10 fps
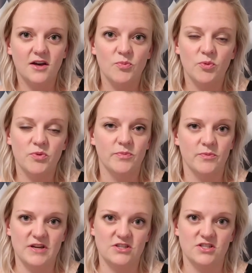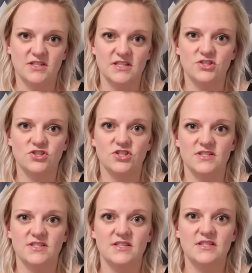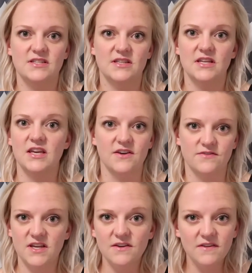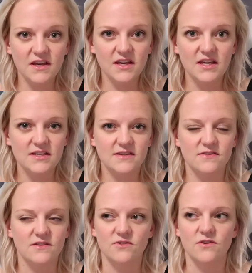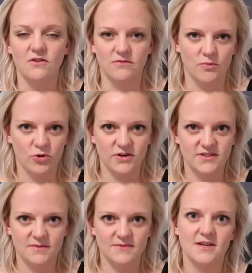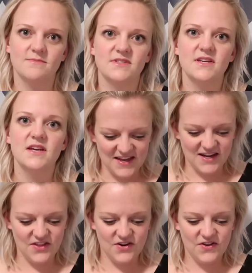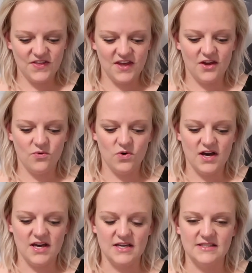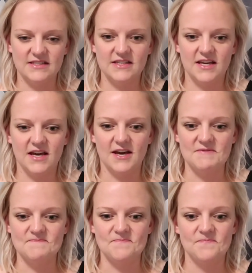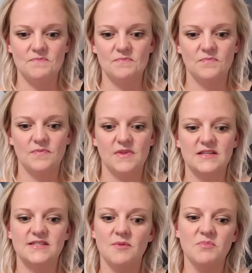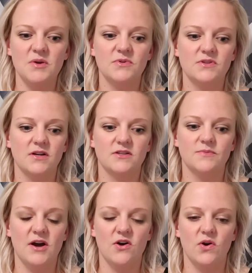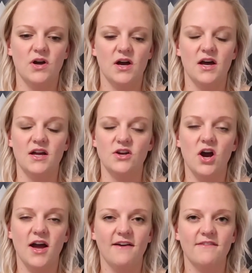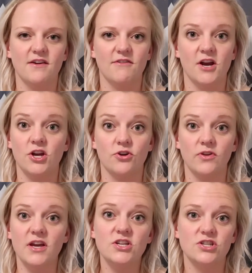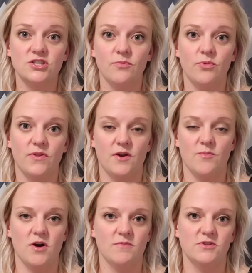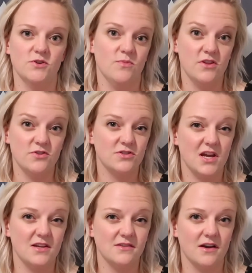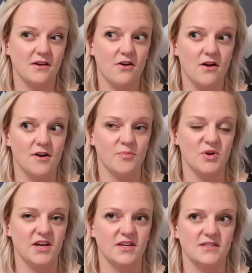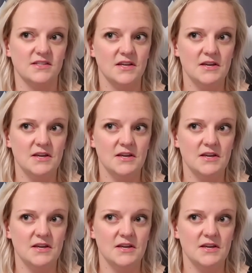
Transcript: a couple people mentioned, is just the gift giving gets a little overboard sometimes. Another thing was some people talked about not having a very good relationship with their mom, and so Mother's Day is kind of hard because